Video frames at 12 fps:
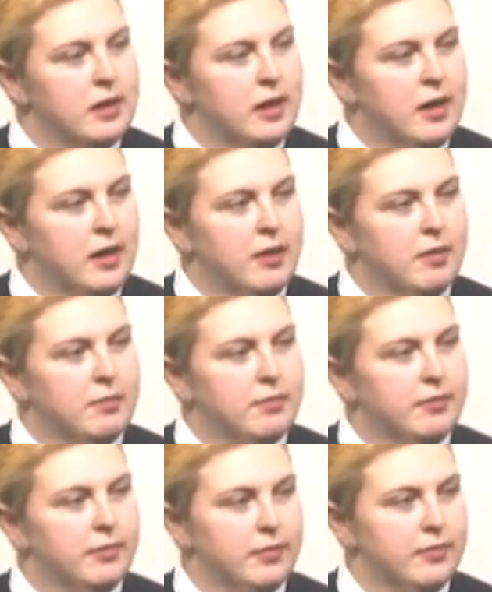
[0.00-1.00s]
Right.
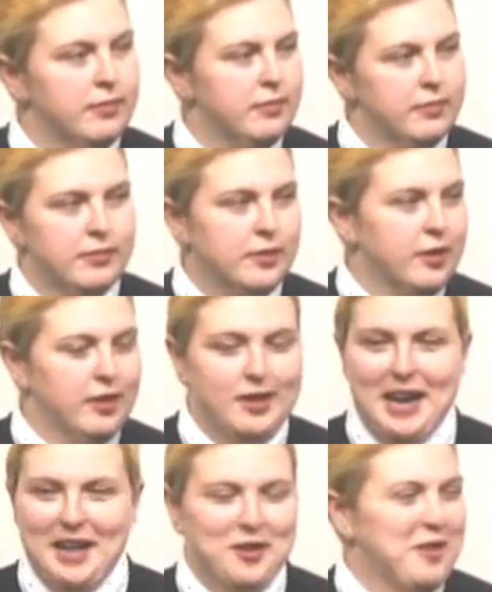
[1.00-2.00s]
Um,
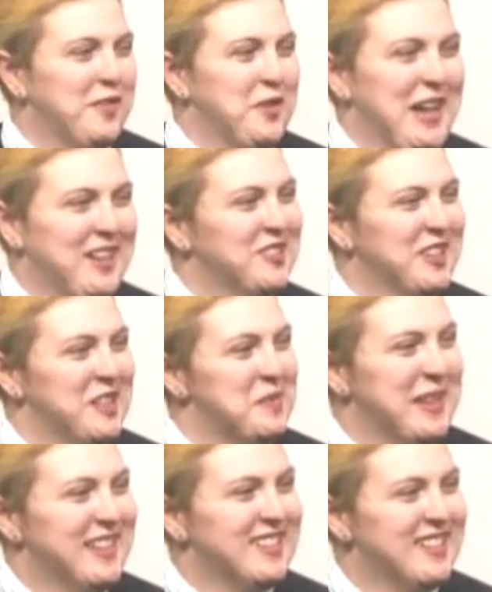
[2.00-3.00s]
could either of you actually
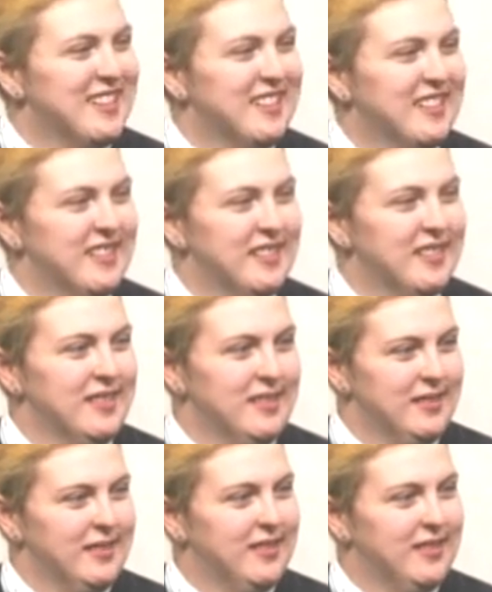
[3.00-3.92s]
speak to? Yeah.